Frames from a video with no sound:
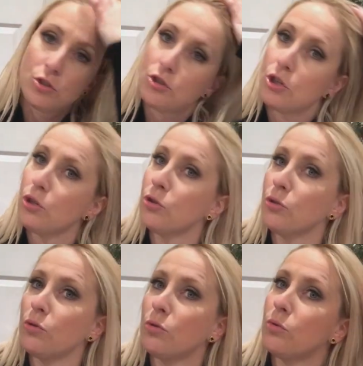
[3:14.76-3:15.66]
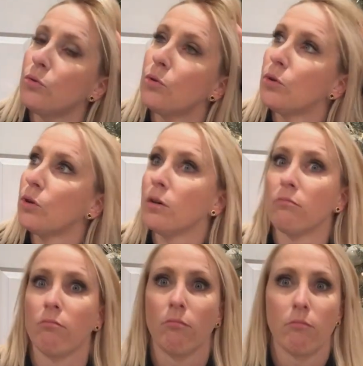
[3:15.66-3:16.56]

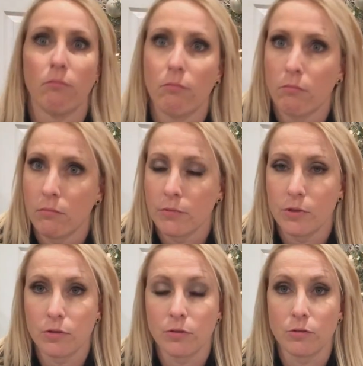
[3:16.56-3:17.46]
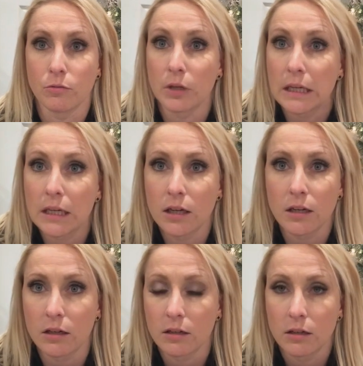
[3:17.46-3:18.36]

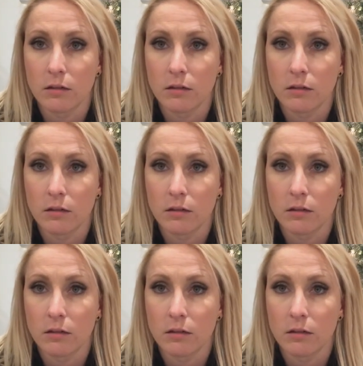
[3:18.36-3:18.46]
2-3